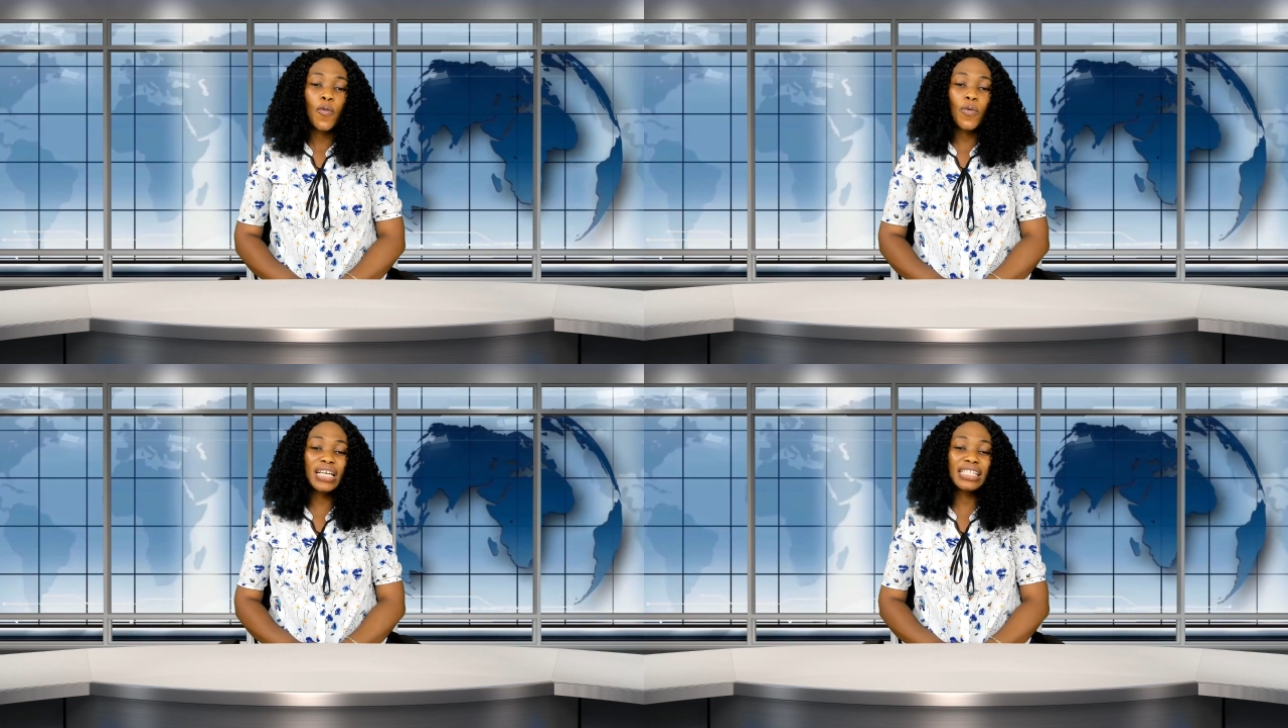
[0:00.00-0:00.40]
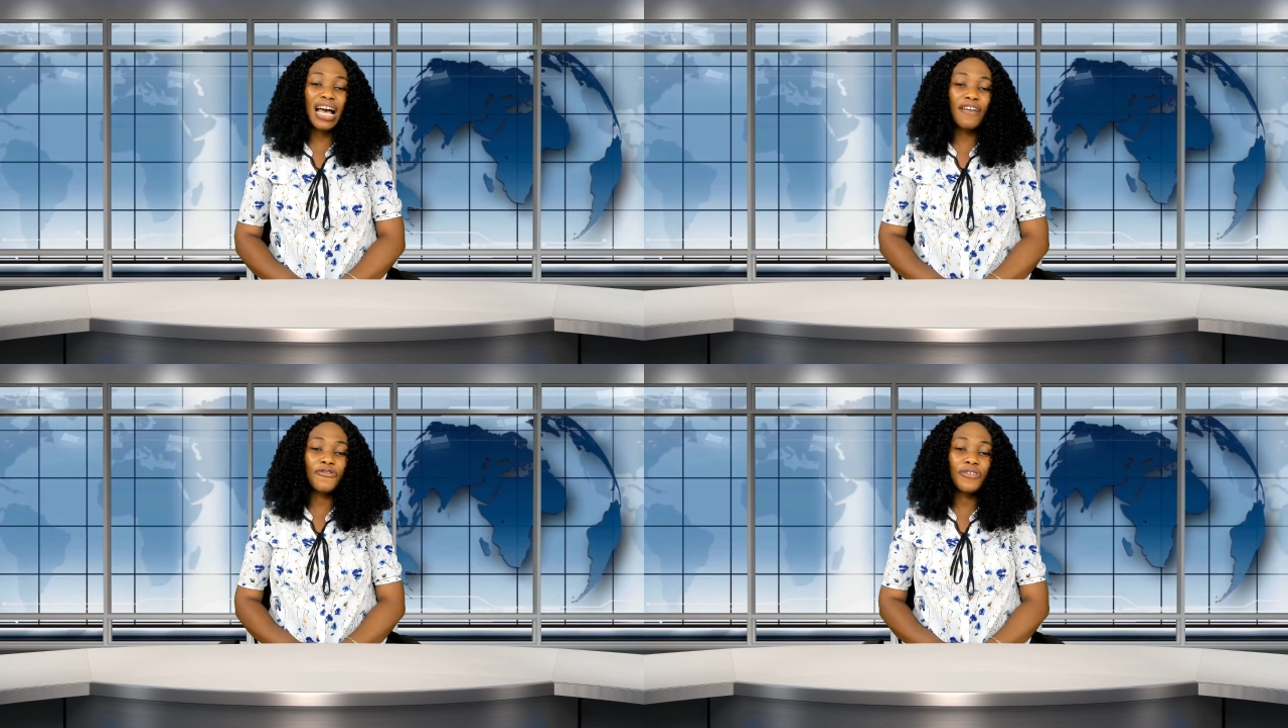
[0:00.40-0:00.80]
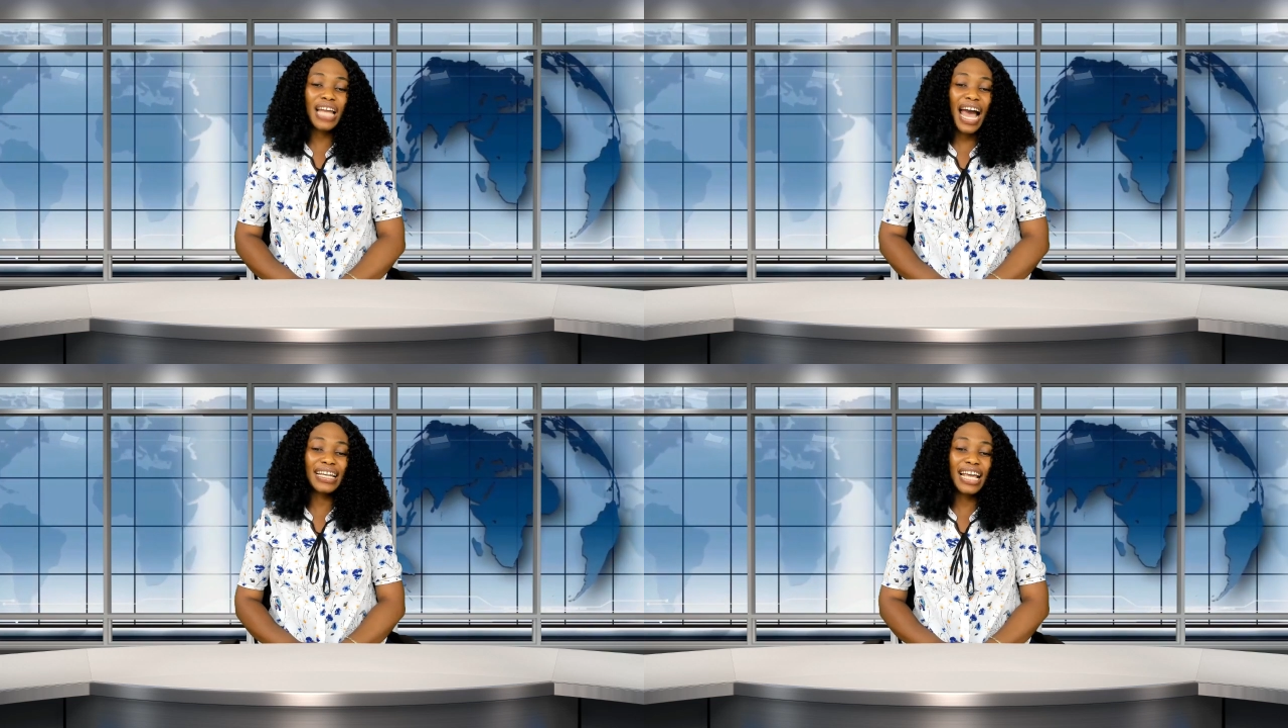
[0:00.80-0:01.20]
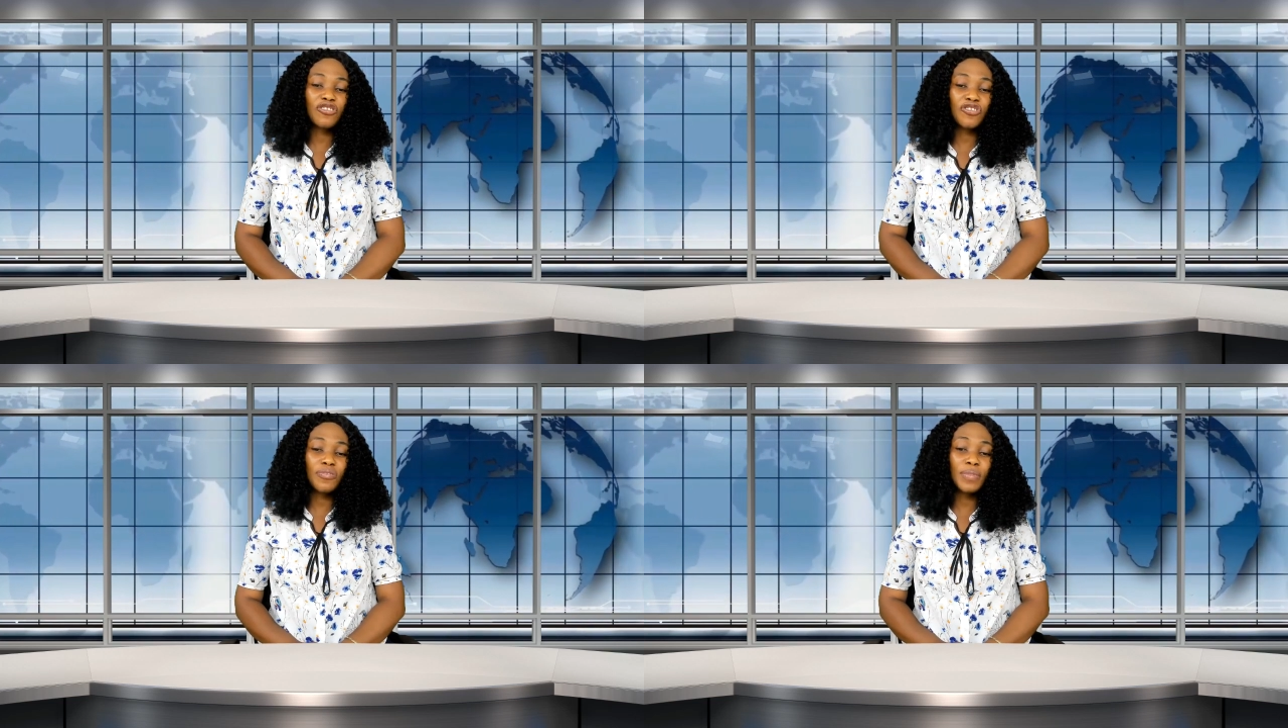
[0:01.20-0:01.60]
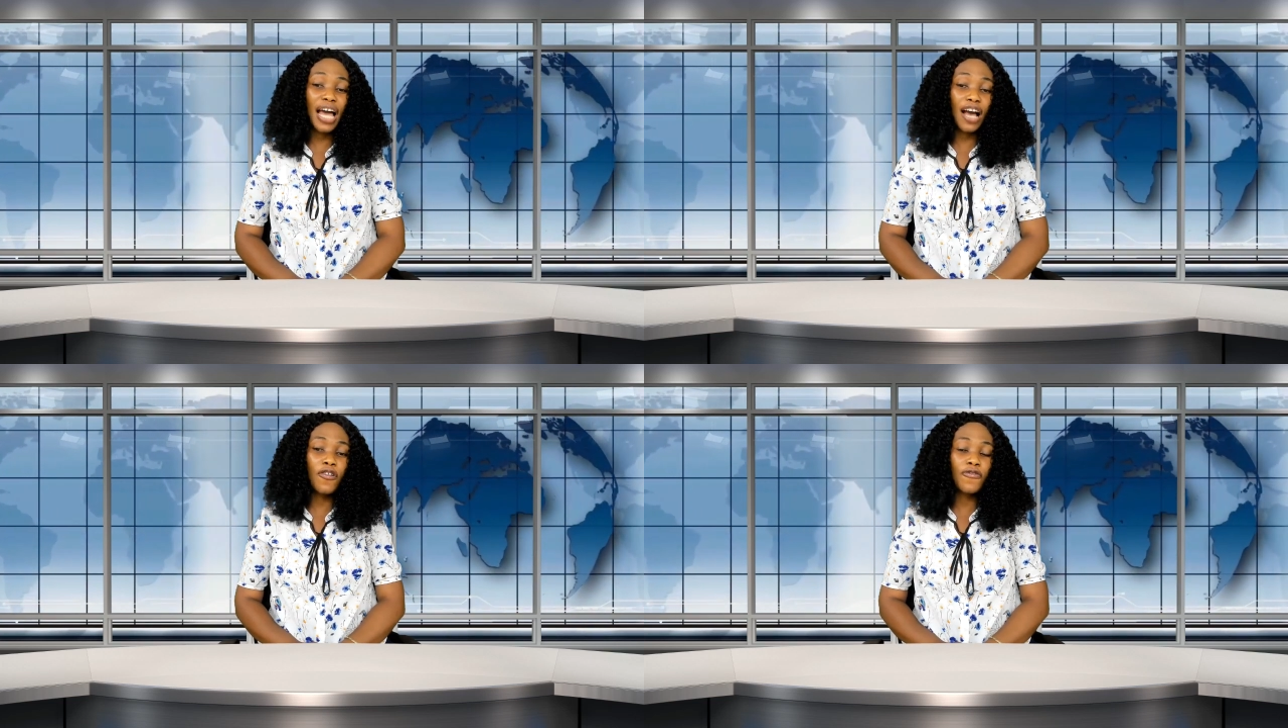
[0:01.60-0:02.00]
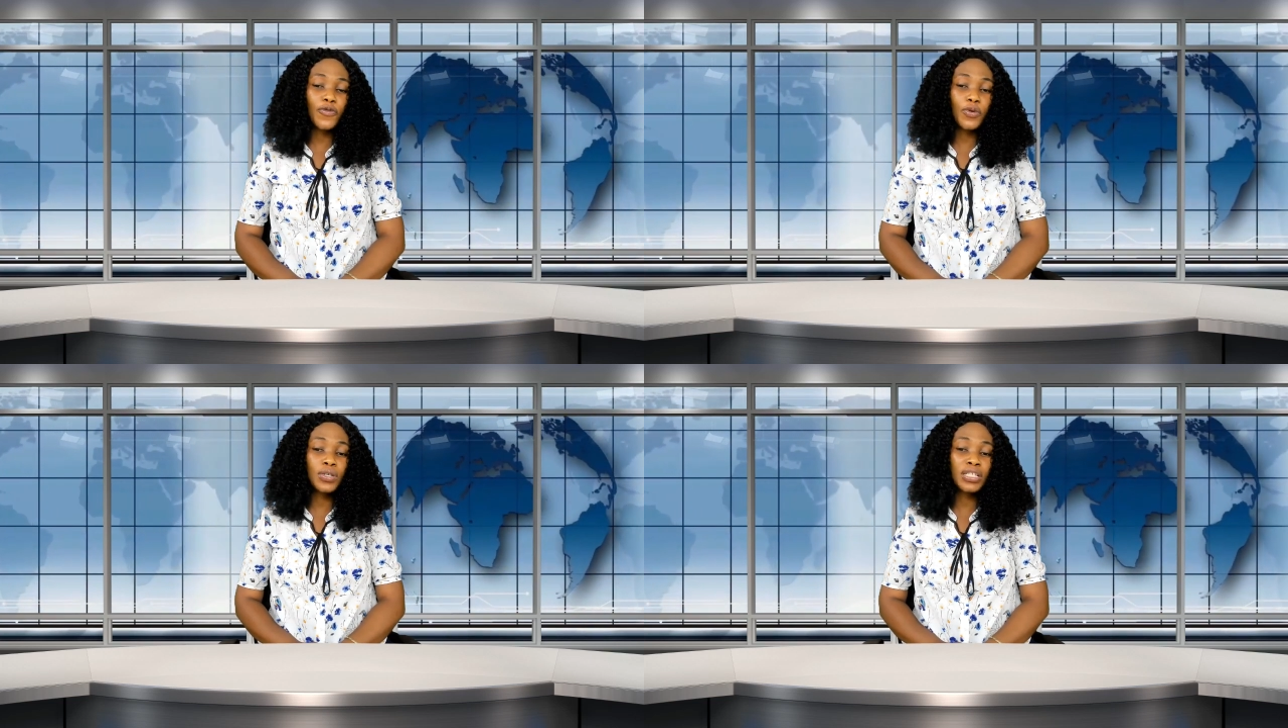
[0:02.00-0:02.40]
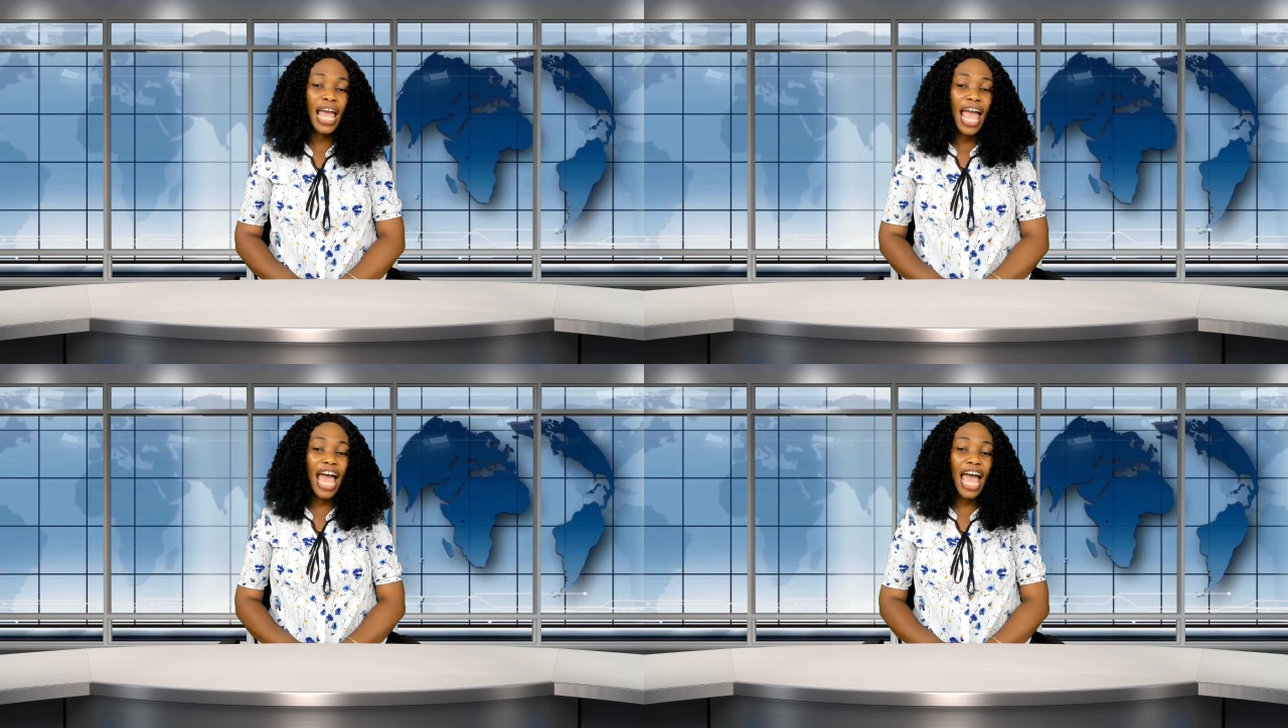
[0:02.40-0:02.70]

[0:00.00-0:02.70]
were suffering an extreme lack of food,